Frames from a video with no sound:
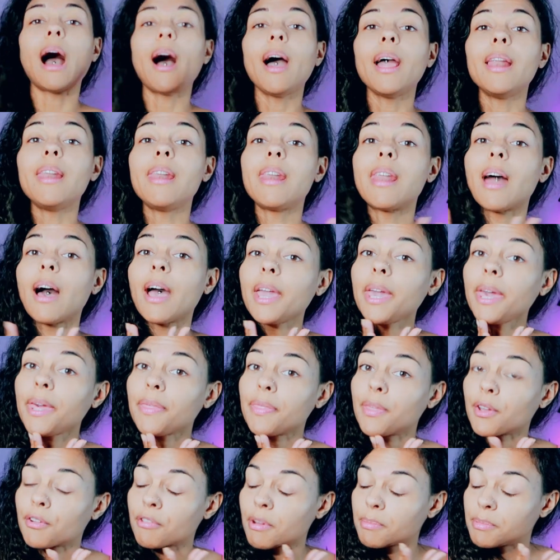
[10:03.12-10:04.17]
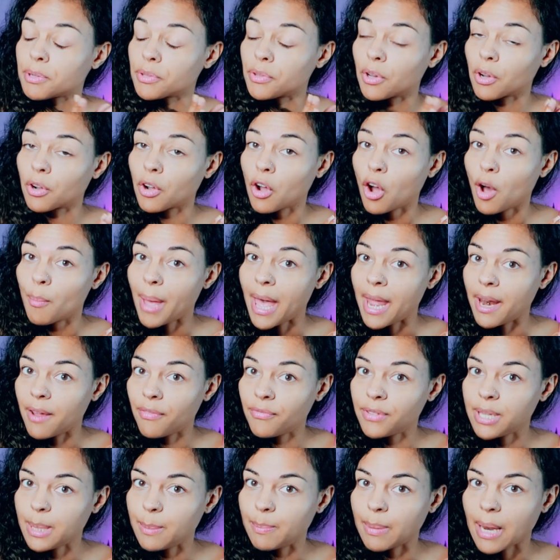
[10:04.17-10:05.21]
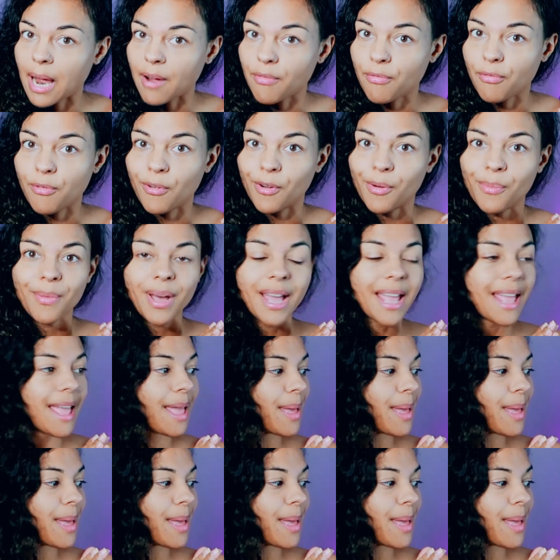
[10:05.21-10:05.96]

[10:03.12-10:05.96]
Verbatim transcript: I like the Crypto dot com N F T platform